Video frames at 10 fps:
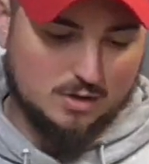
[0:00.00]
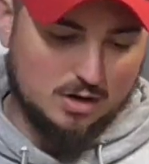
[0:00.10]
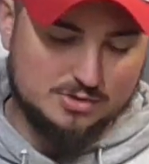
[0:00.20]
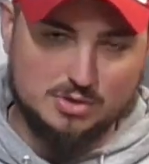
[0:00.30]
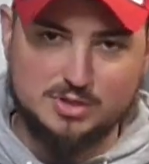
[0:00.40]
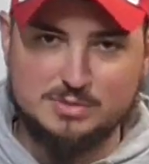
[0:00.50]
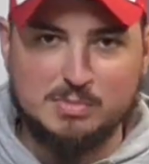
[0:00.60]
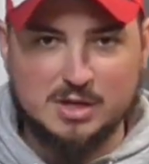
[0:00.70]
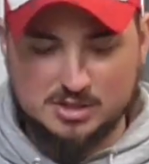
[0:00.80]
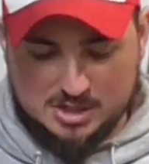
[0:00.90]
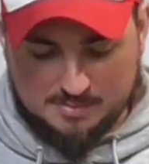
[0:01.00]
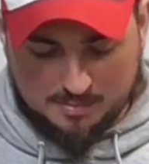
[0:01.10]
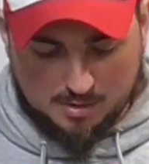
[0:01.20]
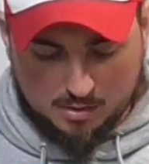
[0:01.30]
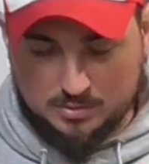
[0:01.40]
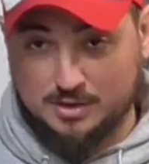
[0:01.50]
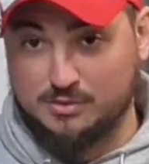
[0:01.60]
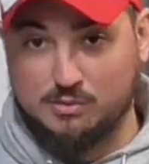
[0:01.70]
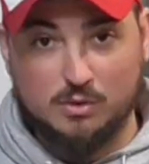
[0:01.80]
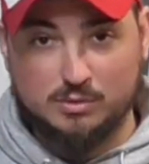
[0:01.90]
Also, this being a cheaper bow,
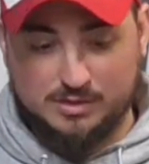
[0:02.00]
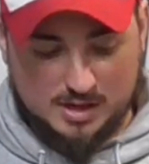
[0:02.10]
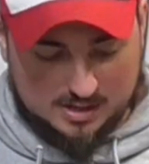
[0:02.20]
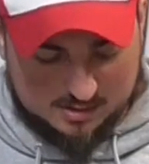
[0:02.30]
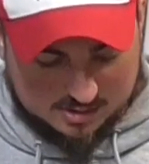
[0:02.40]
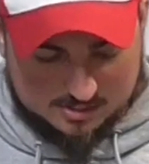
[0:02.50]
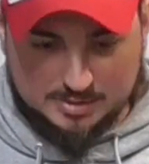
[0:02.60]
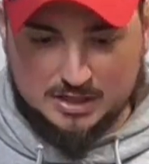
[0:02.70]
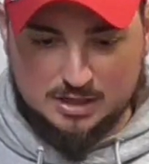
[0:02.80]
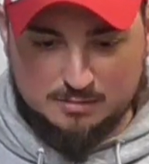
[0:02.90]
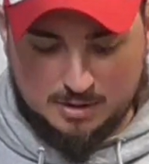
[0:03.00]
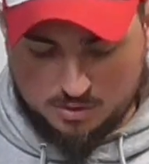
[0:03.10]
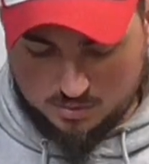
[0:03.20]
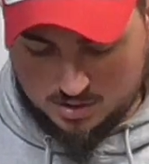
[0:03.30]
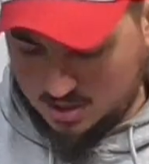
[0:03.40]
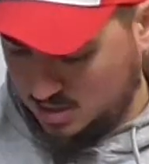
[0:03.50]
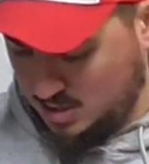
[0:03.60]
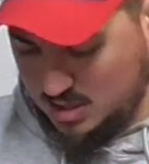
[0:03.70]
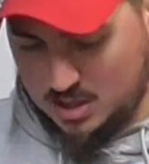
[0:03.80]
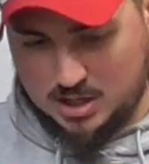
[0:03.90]
nothing wrong with that. It's a beginner bow.
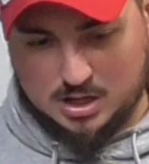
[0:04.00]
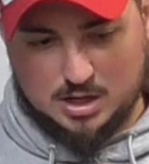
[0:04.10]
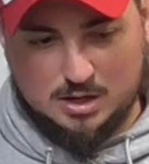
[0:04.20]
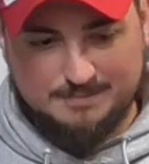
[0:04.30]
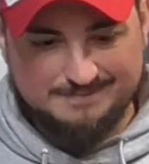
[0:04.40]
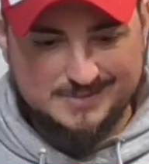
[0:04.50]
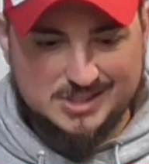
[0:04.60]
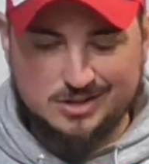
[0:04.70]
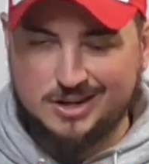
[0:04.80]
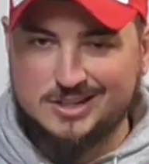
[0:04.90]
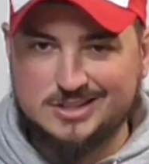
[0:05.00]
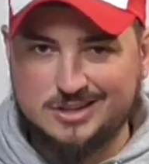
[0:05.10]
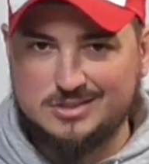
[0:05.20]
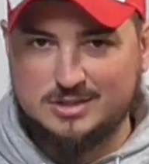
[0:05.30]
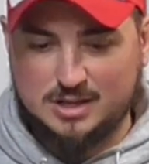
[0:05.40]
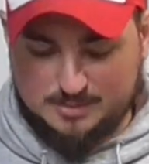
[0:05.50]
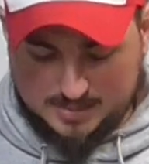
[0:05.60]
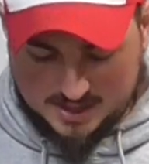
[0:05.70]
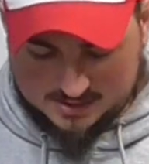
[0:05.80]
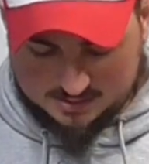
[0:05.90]
Strings are usually not
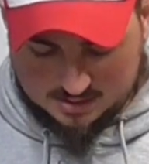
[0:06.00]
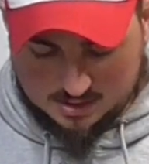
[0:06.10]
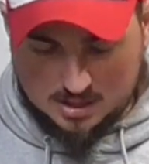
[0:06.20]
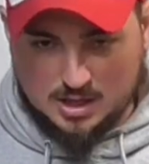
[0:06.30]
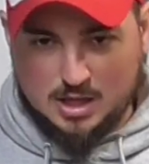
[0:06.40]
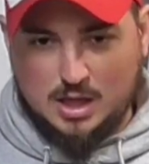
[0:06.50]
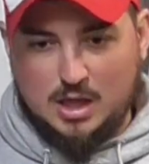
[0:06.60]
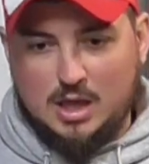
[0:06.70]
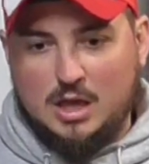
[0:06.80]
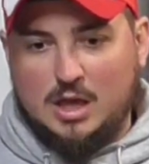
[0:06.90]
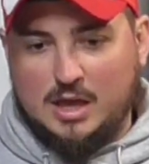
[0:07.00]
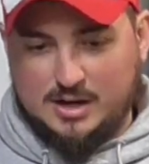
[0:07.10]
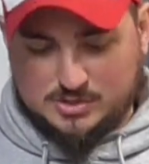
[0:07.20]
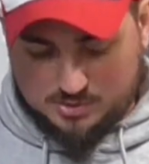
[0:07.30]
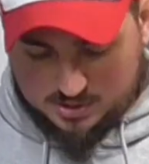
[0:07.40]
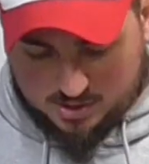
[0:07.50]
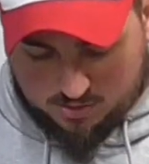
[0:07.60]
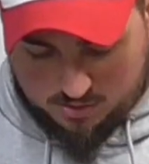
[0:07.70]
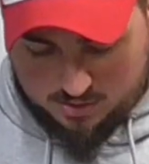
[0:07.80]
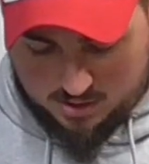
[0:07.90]
the best, and it's really
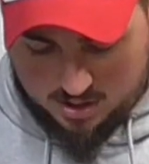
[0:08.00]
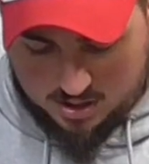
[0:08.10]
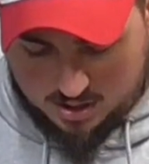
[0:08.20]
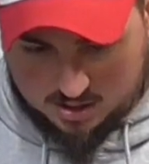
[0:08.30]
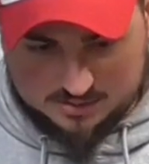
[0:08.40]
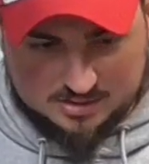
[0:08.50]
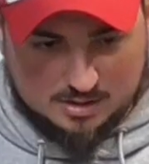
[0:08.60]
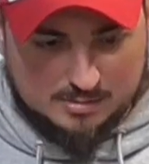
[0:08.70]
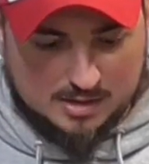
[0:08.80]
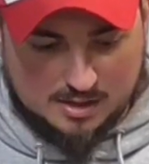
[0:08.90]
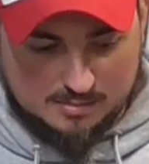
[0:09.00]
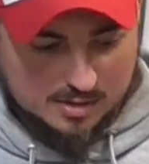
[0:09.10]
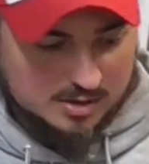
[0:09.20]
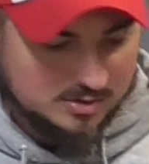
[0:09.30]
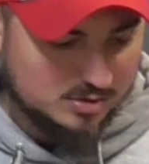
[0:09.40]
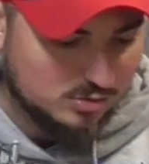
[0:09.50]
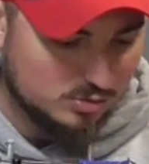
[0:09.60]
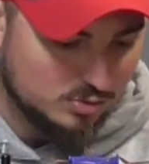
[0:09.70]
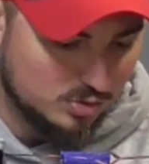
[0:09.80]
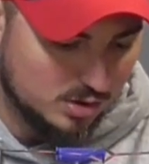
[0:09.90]
hard on some of them
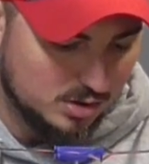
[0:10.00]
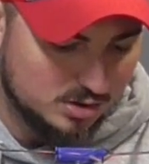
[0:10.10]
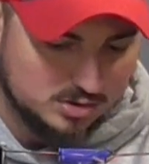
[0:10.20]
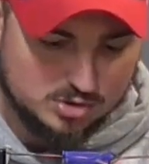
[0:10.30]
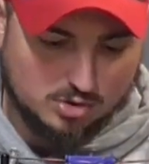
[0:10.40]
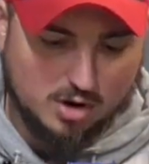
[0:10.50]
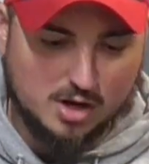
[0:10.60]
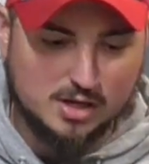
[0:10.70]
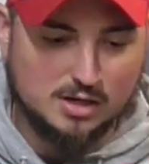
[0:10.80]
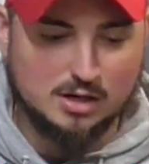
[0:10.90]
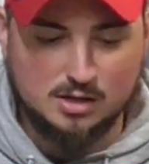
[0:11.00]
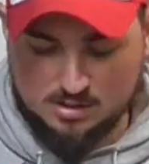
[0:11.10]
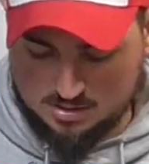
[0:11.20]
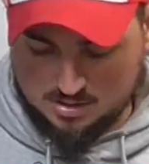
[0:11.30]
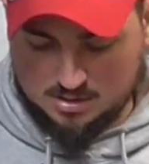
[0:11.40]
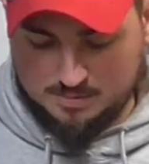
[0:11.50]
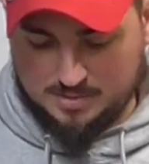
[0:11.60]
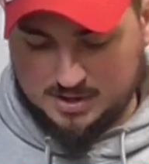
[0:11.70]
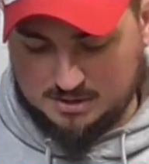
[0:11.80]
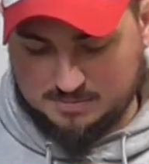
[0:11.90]
to train your
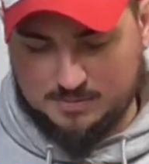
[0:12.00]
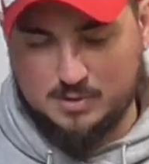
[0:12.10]
Peep.